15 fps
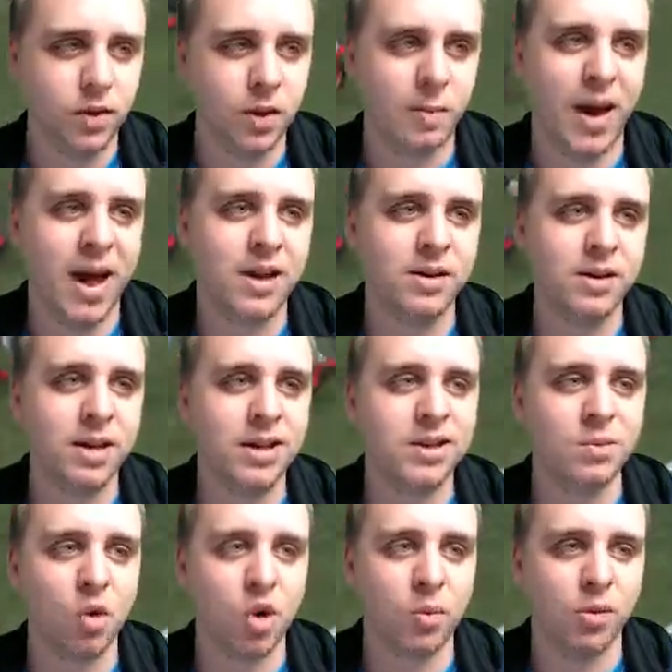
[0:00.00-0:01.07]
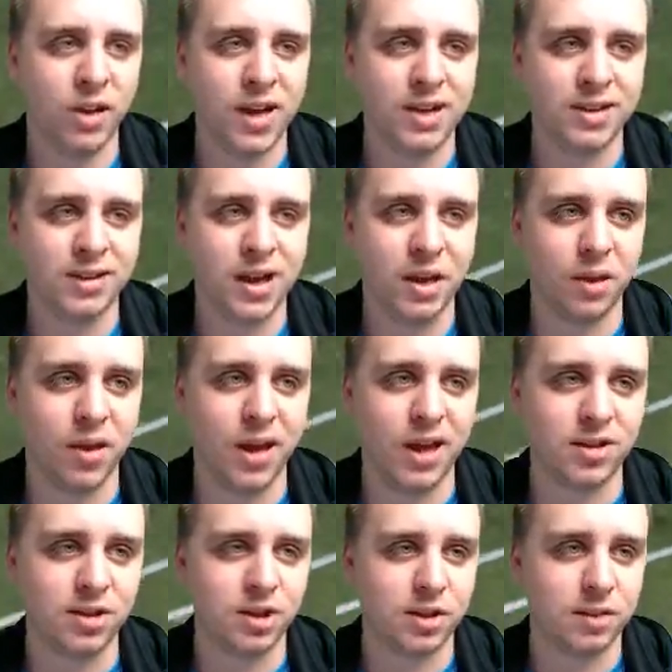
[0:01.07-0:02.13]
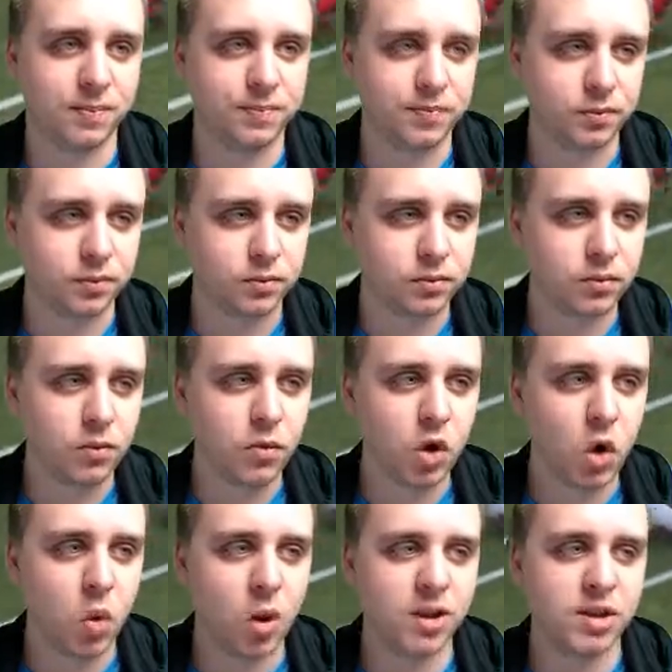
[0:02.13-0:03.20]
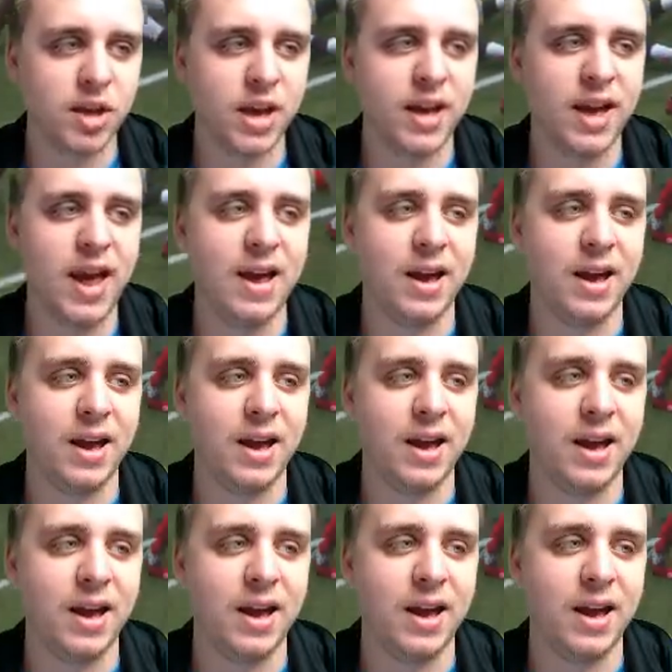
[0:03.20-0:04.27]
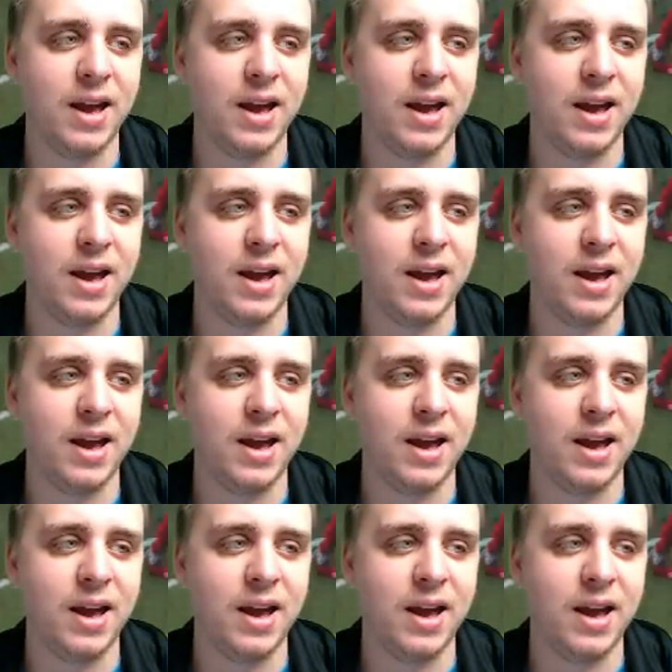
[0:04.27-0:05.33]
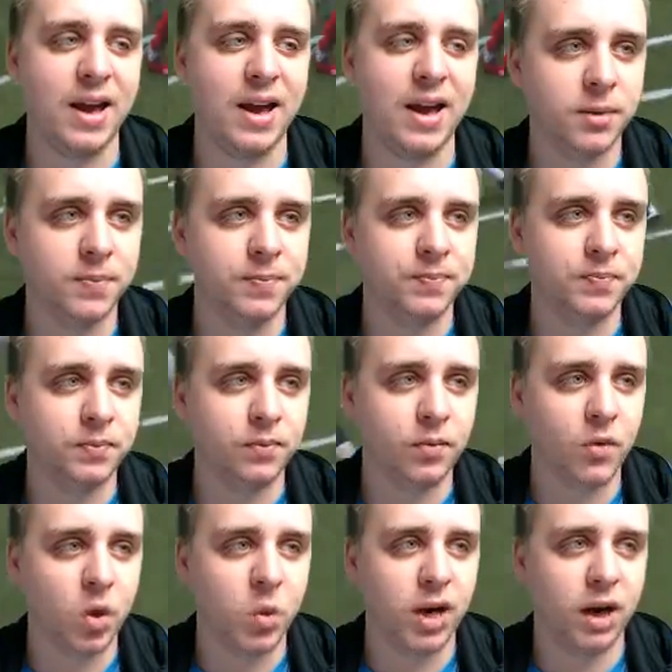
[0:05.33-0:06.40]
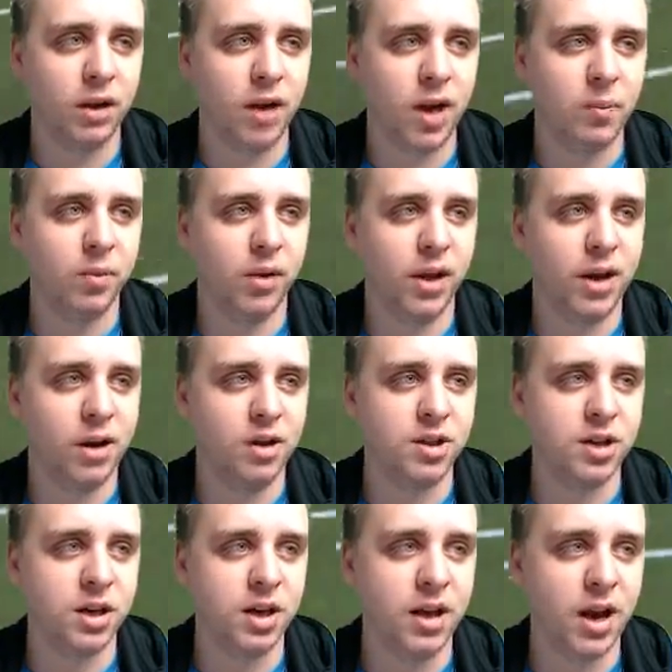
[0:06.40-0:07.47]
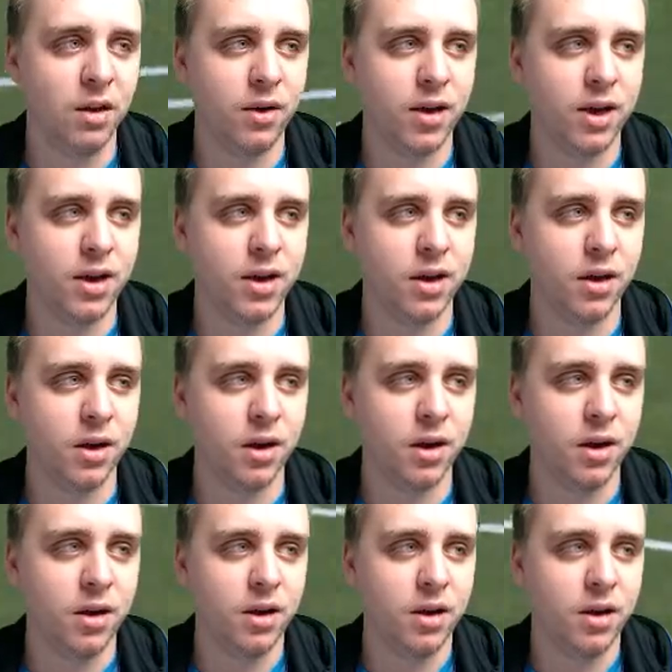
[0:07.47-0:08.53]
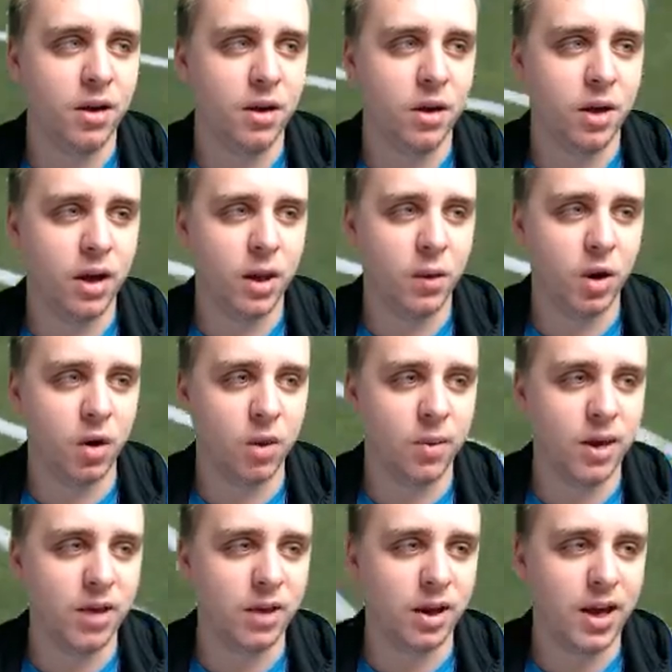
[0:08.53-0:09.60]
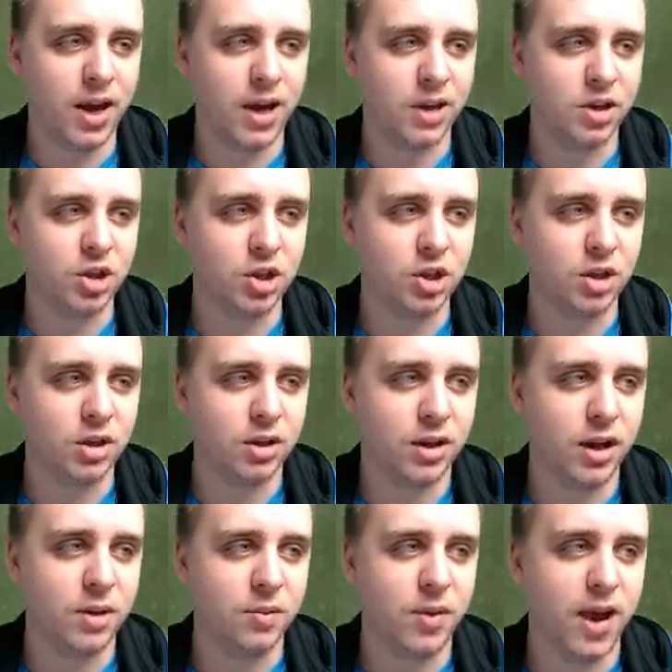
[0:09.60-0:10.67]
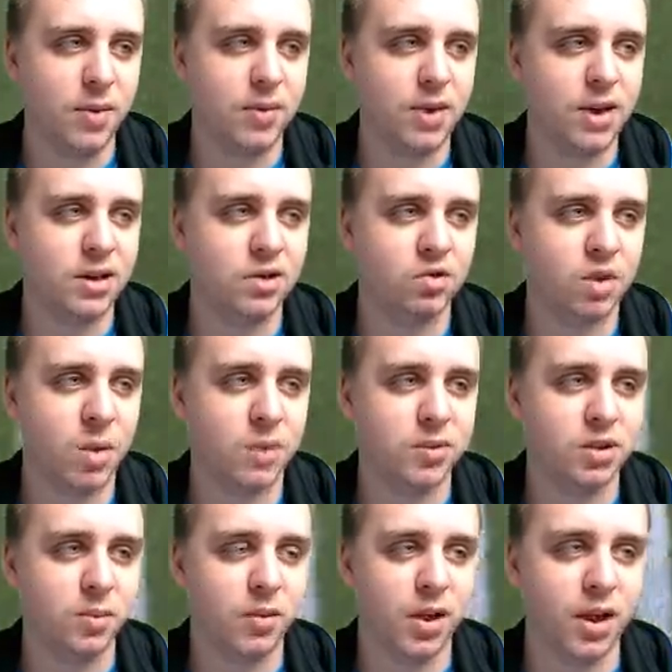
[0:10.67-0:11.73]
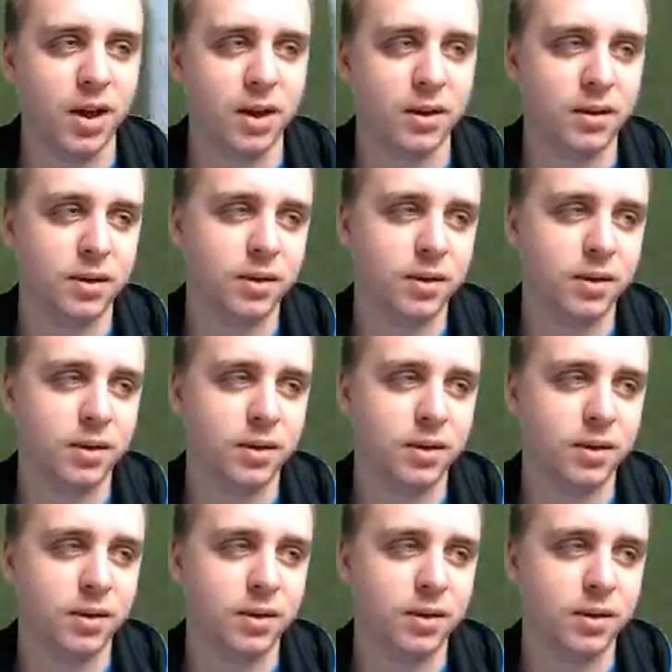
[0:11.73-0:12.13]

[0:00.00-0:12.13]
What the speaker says: Madden needs more plays like this, where it's like, hey, this is really close. We got a lot of players in an area here. And we go to make the catch, and Pat Pete disrupts the play.